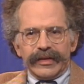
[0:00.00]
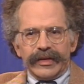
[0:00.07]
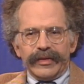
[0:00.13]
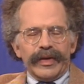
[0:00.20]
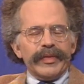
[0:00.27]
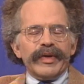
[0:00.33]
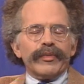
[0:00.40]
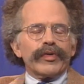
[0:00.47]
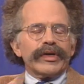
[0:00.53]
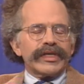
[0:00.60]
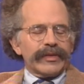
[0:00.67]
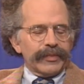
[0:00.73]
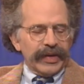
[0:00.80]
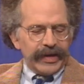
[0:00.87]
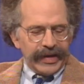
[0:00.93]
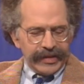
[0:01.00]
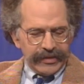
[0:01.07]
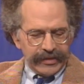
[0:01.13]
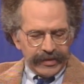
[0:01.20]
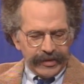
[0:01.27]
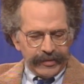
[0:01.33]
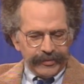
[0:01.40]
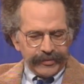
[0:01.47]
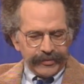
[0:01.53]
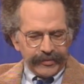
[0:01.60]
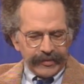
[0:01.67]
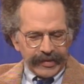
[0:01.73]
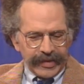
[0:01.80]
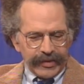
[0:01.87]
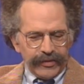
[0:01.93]
I mean, it brought to mind um,
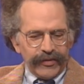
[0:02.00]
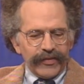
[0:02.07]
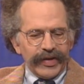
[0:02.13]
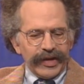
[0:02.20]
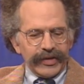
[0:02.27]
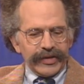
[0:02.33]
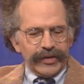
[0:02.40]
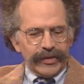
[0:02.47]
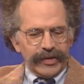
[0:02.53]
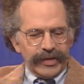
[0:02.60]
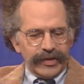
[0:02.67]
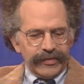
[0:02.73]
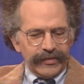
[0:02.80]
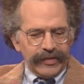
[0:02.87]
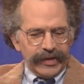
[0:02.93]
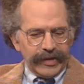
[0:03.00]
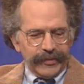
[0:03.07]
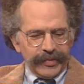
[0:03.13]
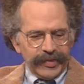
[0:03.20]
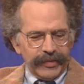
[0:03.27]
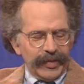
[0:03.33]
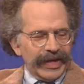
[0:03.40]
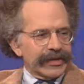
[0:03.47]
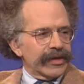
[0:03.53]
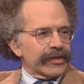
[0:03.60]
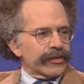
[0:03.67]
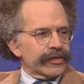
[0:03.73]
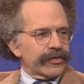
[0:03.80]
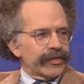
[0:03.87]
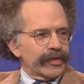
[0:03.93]
the failure of um, the Mike
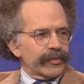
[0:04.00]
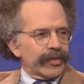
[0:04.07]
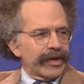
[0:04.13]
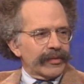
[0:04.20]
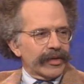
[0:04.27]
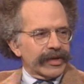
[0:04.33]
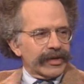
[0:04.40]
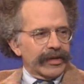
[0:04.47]
Nichols film Primary